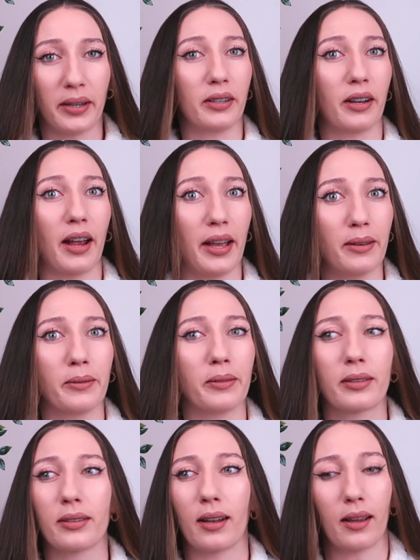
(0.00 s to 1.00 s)
in your house.
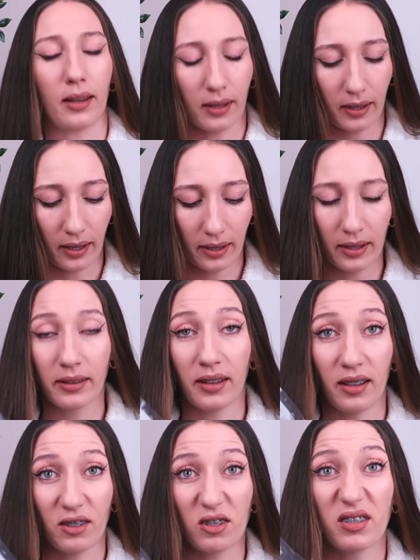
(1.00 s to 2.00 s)

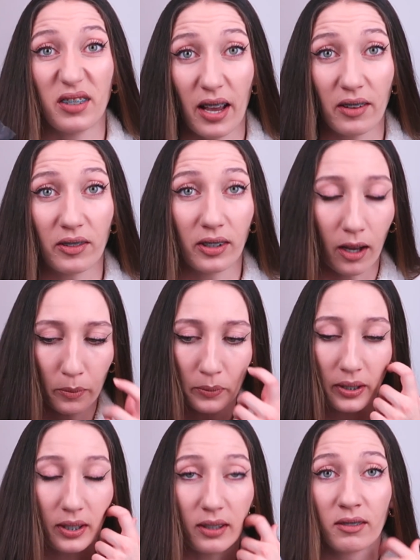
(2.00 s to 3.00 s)
They'll just never not
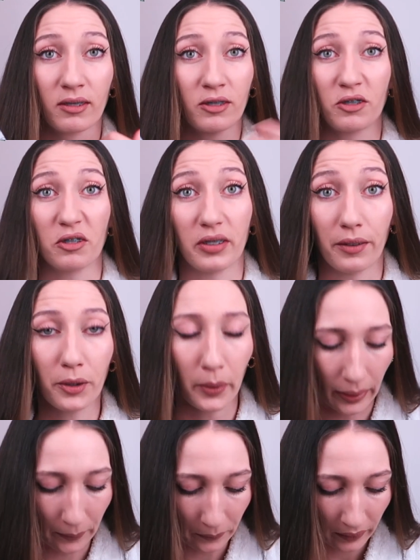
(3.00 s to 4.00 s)
be just
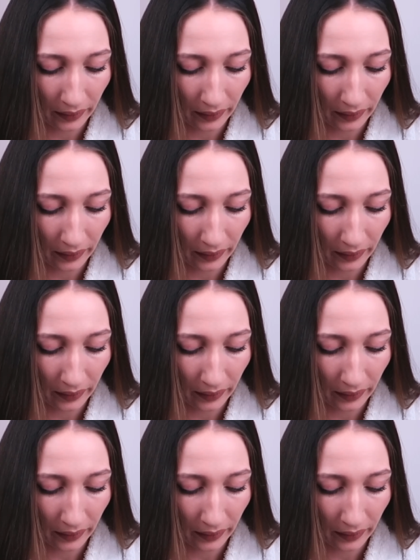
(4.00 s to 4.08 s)
everywhere.